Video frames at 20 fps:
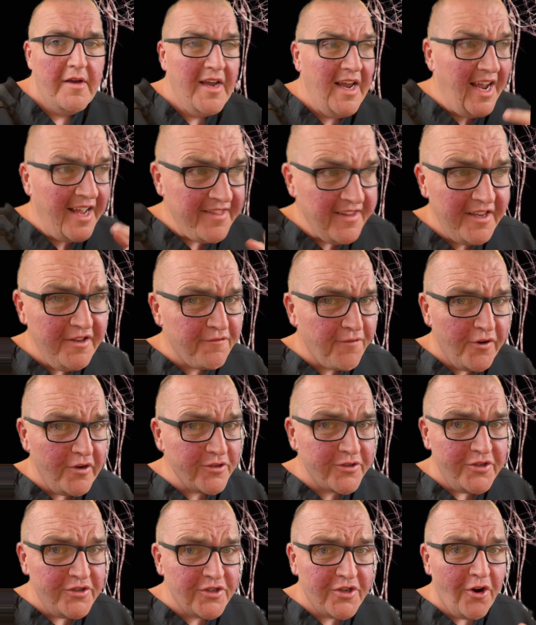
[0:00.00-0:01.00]
And these
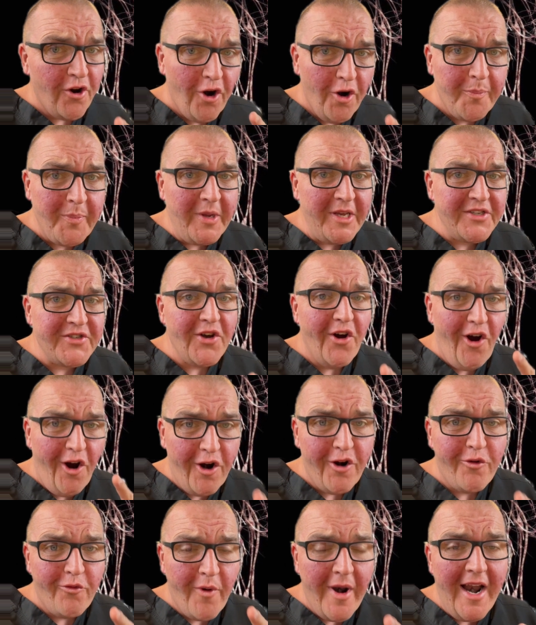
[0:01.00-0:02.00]
versions of herpes
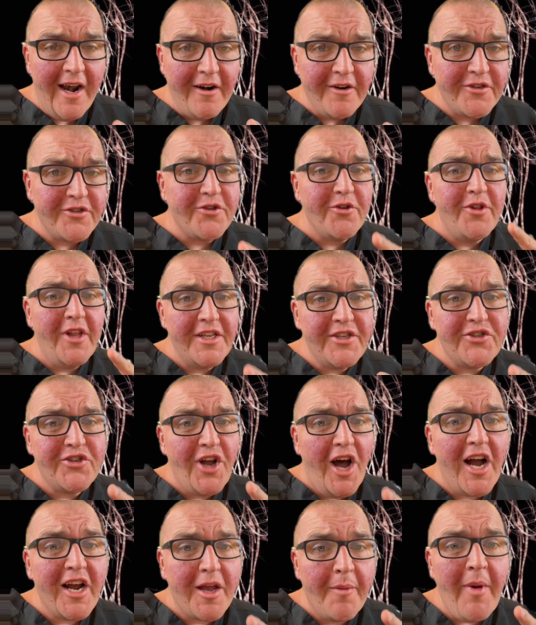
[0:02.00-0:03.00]
aren't rare, so let's
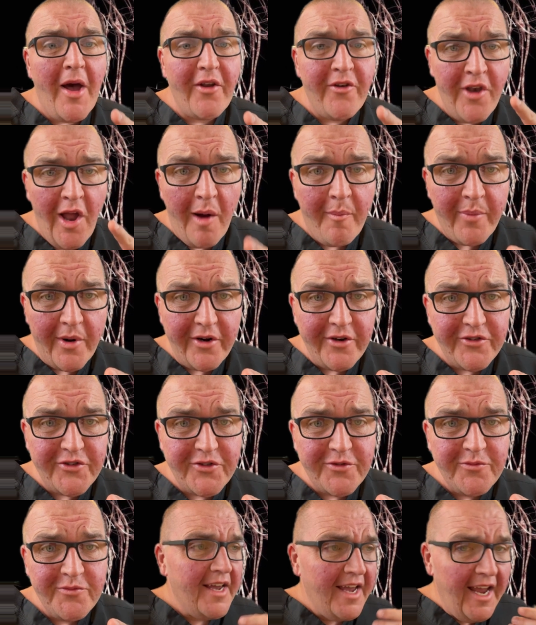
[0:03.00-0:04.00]
talk about numbers.